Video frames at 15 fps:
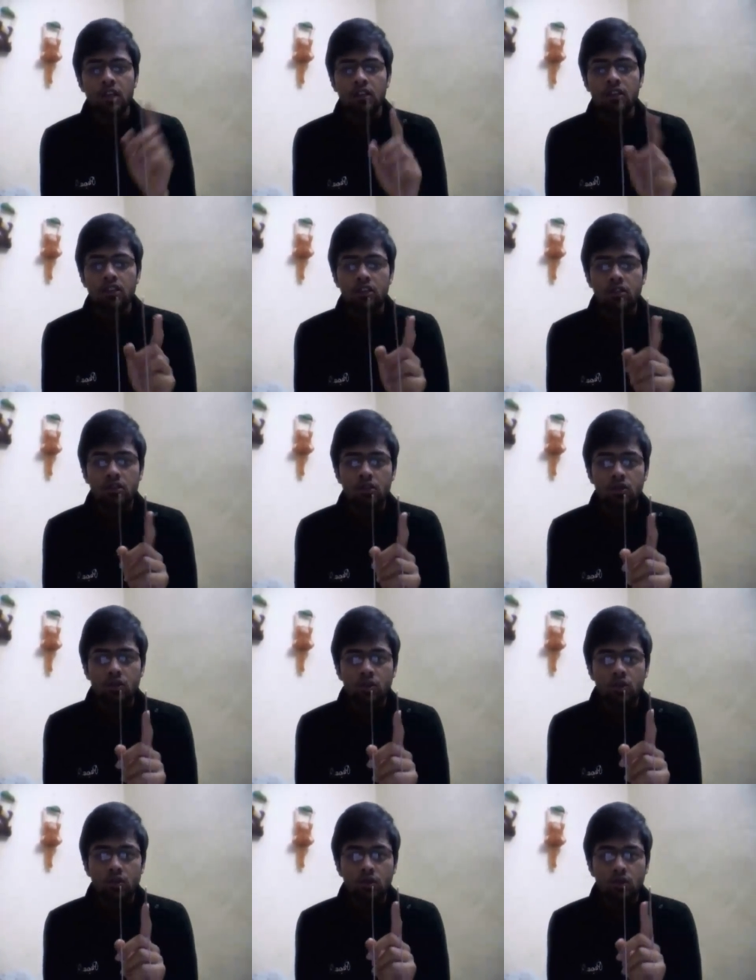these
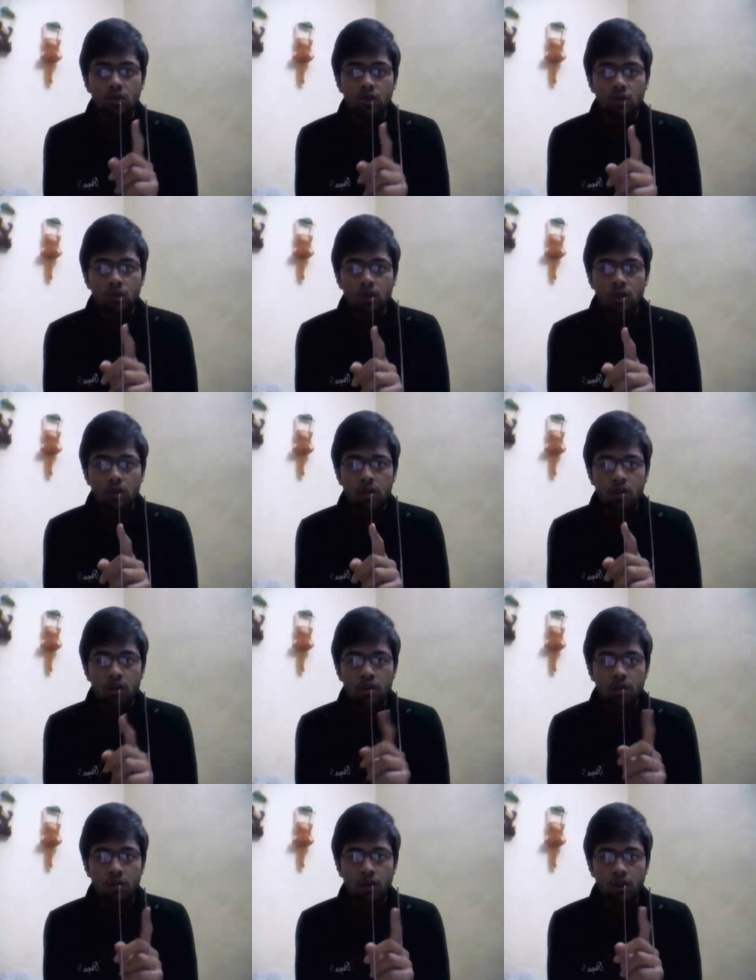two
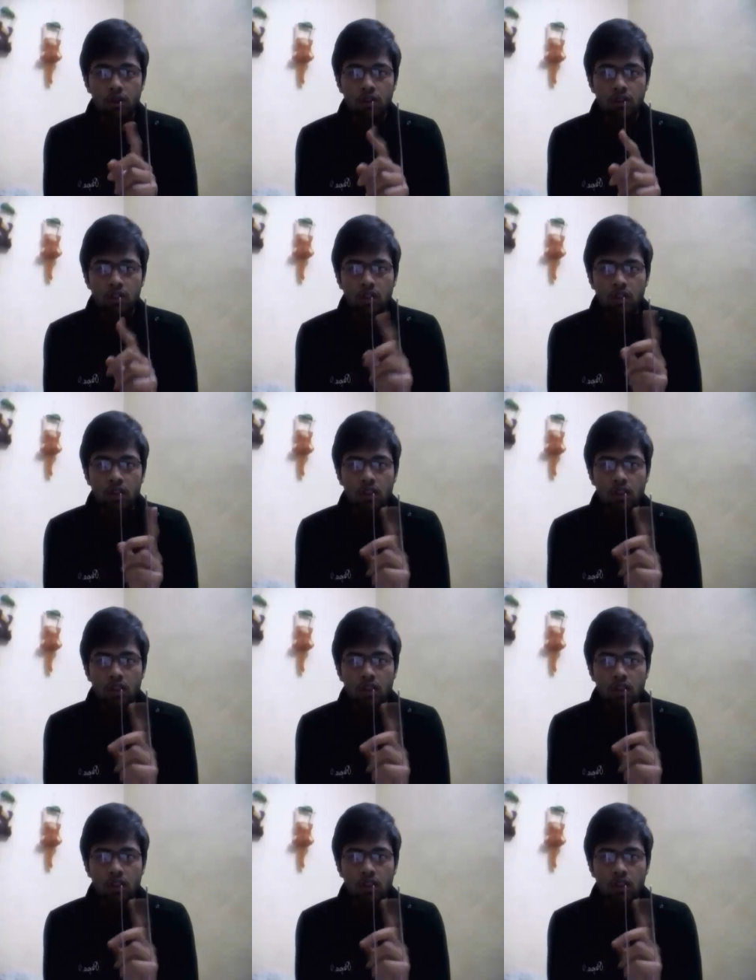frogs